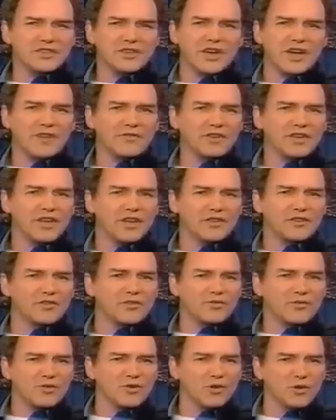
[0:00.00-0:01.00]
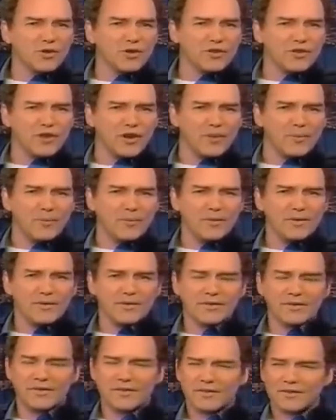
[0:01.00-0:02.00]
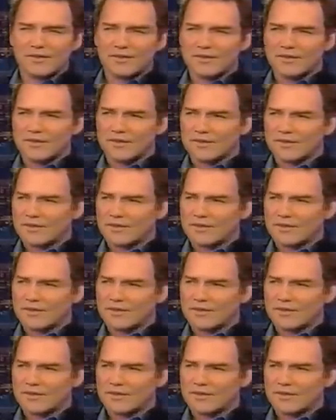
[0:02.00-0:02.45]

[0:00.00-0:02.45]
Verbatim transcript: you have to get through You have to, to really get it into their head.